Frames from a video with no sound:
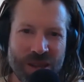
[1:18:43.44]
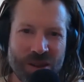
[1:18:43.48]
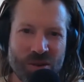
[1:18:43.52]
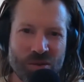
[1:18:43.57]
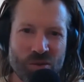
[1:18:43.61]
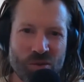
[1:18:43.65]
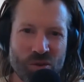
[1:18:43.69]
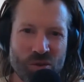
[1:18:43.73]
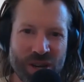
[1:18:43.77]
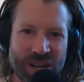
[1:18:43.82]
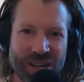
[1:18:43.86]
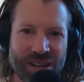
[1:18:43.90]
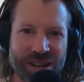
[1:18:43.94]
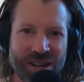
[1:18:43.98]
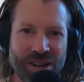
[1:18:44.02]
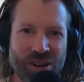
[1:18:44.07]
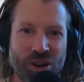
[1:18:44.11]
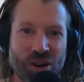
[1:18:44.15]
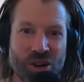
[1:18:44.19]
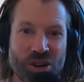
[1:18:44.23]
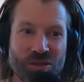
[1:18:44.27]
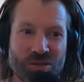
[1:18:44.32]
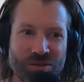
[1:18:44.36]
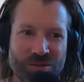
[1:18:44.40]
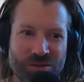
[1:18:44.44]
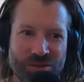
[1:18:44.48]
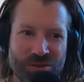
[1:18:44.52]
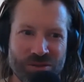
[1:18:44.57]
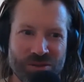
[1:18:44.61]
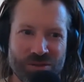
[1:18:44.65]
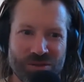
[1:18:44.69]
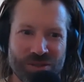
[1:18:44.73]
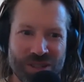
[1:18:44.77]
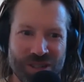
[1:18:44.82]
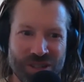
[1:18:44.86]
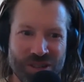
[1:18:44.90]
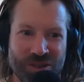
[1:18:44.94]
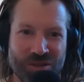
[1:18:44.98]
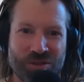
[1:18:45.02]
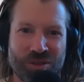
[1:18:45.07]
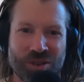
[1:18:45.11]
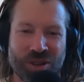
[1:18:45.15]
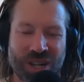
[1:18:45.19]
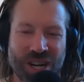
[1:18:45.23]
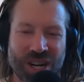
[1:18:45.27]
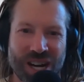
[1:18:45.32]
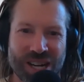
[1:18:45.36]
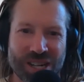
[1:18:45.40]
read a lot of
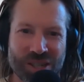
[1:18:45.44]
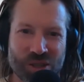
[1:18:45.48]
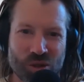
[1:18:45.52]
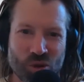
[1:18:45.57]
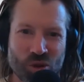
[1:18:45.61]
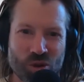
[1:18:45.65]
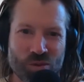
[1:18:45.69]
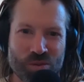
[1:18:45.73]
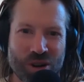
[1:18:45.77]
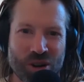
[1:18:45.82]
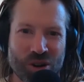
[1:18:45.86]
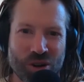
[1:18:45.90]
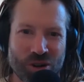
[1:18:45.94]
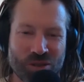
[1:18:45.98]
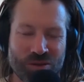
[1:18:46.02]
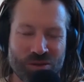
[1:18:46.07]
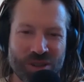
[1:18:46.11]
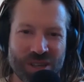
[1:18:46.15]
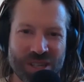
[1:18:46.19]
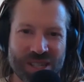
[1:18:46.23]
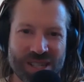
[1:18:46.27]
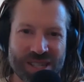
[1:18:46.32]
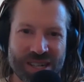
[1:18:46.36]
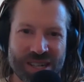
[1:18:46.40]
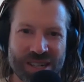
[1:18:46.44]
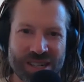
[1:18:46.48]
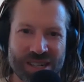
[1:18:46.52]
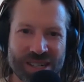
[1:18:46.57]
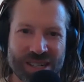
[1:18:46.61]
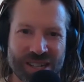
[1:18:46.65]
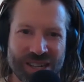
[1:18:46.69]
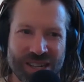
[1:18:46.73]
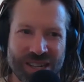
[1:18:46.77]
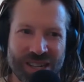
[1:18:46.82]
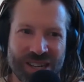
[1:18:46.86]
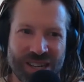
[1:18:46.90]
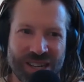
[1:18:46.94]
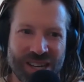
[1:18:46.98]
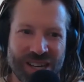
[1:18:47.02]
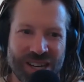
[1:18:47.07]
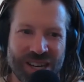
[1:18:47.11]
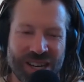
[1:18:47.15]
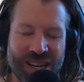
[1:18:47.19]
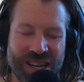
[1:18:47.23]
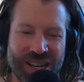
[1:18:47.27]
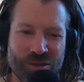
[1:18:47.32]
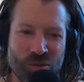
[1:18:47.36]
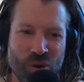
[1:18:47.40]
different guys' autobiographies, and
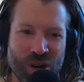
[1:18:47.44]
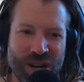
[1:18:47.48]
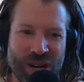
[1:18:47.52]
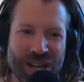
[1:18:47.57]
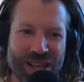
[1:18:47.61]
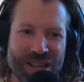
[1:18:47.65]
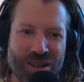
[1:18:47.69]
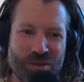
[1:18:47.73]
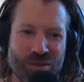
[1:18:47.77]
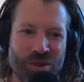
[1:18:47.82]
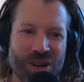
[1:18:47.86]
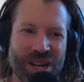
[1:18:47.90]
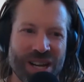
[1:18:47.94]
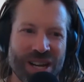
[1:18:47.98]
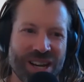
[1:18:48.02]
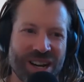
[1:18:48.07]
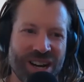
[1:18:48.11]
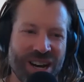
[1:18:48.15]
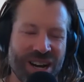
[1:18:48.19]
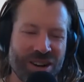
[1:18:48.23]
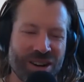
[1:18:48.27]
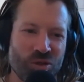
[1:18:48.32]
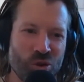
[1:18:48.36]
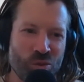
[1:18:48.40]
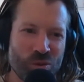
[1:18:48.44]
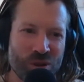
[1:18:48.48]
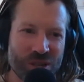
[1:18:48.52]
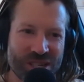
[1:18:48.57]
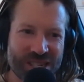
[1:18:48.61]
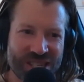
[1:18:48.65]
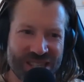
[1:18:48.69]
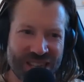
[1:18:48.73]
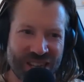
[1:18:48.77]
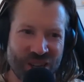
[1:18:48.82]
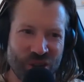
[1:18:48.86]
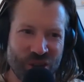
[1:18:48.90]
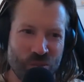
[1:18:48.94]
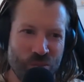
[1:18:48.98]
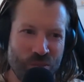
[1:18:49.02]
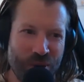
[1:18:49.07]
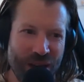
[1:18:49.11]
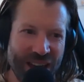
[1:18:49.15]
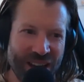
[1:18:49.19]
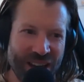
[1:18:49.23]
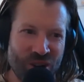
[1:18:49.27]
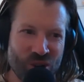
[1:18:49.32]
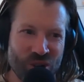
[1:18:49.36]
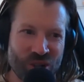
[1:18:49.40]
when I when I kind of almost think
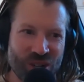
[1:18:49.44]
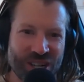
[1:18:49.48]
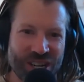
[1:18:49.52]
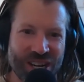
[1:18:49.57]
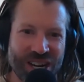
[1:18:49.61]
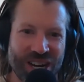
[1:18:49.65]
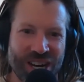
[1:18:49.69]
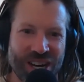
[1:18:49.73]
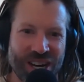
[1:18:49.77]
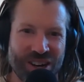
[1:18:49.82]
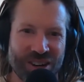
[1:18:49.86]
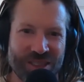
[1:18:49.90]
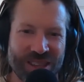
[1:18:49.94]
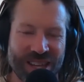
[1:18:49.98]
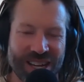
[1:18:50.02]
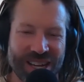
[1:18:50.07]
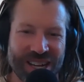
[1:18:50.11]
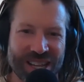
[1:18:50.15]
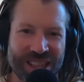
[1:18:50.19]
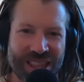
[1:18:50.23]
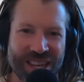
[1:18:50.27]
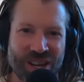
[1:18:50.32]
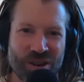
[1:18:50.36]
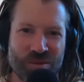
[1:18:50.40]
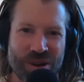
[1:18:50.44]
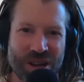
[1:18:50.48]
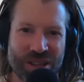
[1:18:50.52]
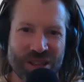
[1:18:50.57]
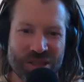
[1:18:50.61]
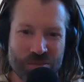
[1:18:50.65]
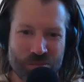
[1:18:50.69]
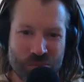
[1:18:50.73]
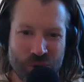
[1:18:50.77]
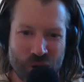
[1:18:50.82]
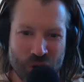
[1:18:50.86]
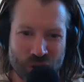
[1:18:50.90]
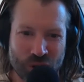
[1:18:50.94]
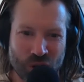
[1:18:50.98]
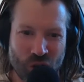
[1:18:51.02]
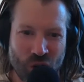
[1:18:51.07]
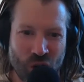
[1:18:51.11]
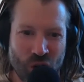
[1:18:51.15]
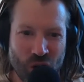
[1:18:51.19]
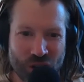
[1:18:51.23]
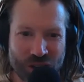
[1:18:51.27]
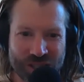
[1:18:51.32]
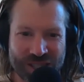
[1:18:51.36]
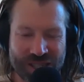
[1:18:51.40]
back on it now, and then I think about the
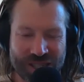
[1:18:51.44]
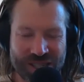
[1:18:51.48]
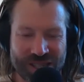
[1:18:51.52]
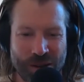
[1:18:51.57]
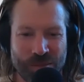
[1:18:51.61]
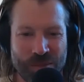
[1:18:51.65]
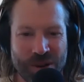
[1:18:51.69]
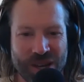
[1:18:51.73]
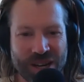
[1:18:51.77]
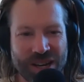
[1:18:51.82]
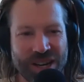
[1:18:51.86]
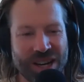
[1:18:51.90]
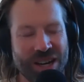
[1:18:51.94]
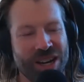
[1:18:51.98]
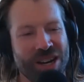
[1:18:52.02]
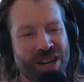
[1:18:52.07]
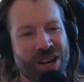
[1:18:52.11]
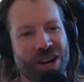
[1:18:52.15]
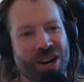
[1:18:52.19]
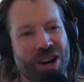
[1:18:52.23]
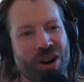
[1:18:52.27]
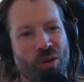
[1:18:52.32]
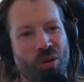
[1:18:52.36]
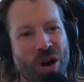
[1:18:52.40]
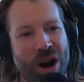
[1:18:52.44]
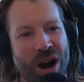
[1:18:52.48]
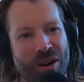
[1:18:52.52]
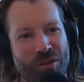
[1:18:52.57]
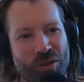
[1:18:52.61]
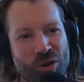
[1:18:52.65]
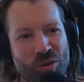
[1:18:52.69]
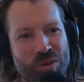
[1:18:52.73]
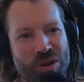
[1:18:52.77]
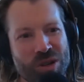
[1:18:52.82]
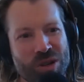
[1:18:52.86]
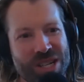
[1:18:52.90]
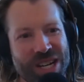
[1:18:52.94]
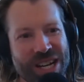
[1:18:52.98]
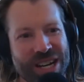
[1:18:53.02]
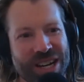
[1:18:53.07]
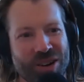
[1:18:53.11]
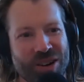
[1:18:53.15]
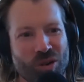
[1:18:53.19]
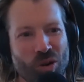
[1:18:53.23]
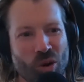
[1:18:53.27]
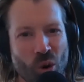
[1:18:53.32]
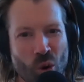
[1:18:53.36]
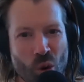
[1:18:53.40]
podcast, I'm like, well, I've almost like
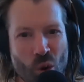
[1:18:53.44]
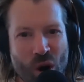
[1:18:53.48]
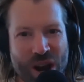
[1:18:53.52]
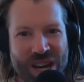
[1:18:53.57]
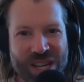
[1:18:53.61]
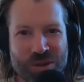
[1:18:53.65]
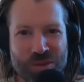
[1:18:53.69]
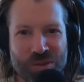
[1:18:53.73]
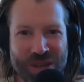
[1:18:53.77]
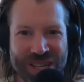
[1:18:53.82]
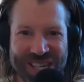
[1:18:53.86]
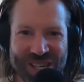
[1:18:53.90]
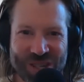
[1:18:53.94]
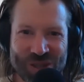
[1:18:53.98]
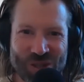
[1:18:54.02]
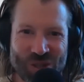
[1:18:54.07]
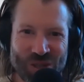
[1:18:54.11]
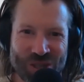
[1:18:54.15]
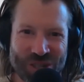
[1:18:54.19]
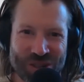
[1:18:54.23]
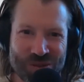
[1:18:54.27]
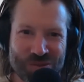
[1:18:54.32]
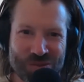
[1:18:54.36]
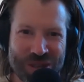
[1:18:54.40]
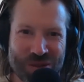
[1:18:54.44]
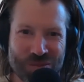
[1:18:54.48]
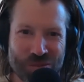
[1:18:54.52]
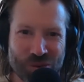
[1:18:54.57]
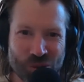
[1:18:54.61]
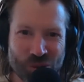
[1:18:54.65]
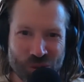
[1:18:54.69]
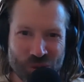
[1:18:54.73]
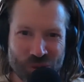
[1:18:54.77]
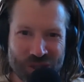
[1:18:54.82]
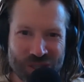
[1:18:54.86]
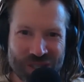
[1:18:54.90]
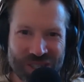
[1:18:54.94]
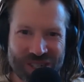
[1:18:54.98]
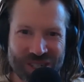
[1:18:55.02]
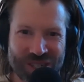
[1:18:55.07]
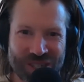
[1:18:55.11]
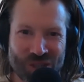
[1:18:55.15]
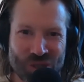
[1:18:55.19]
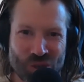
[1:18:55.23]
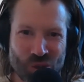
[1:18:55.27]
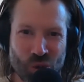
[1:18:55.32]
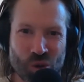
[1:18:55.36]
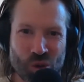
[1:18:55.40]
always been interested in people's
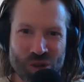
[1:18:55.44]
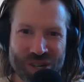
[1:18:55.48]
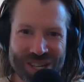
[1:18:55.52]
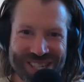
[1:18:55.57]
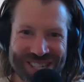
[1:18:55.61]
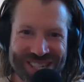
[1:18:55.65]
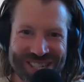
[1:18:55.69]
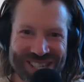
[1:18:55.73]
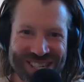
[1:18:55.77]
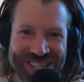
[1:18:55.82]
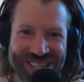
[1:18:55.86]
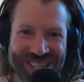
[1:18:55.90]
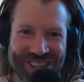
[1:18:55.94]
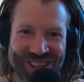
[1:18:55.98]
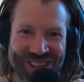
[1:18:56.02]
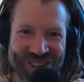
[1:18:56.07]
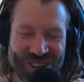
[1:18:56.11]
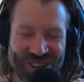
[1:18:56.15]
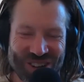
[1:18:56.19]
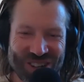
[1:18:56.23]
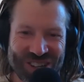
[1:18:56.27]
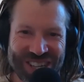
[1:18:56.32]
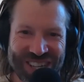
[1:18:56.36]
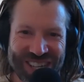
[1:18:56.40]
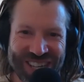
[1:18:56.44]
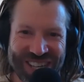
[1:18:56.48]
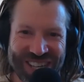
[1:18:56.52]
stories, you know,